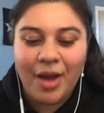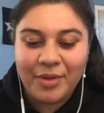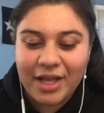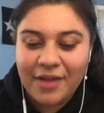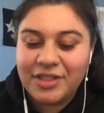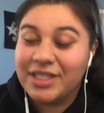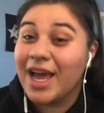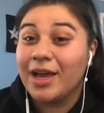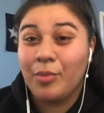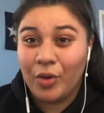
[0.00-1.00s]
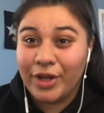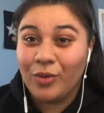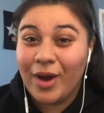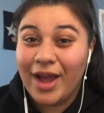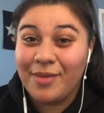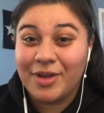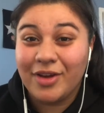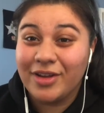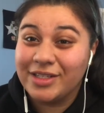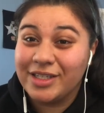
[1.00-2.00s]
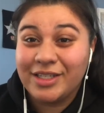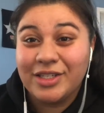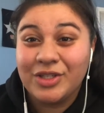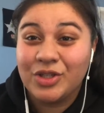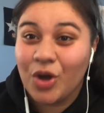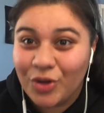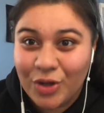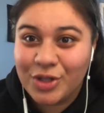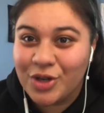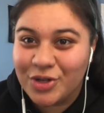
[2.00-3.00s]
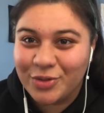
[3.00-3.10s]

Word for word: gonna have to take a point away because this is so not social